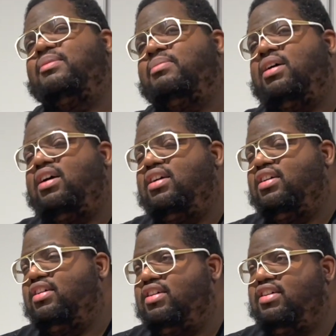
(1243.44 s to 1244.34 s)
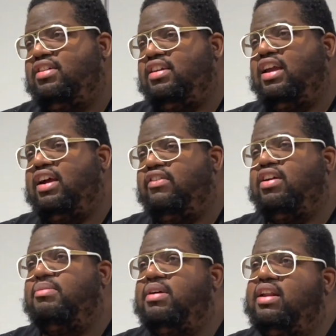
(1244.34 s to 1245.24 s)
But, yeah, I
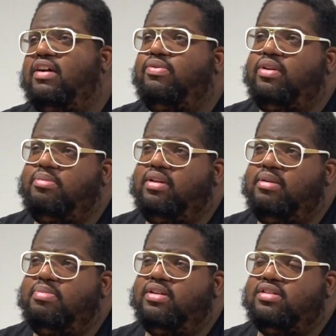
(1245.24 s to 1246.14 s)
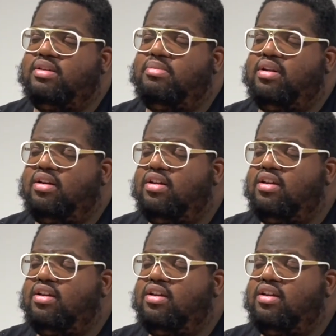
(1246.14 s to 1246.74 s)
reckon my life would have been a bit similar,